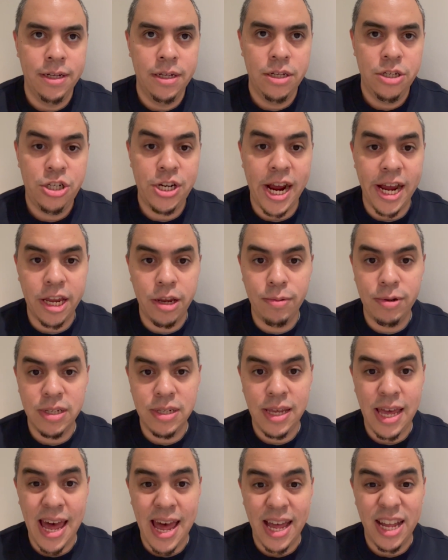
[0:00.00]
Jaguars
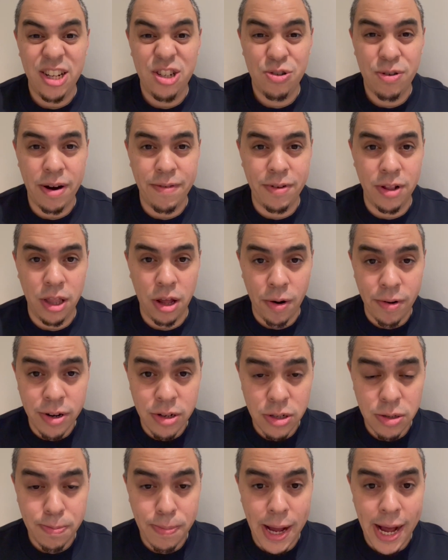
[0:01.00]
get Trevor
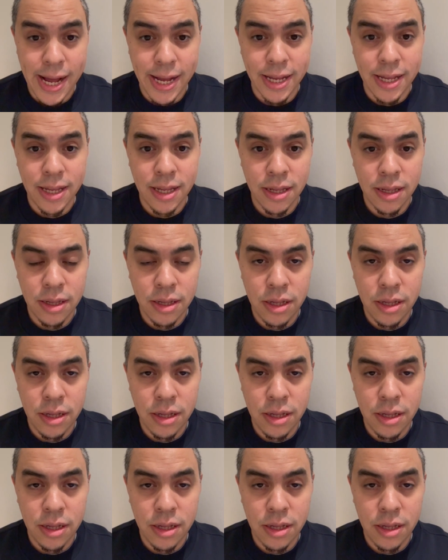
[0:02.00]
Lawrence back.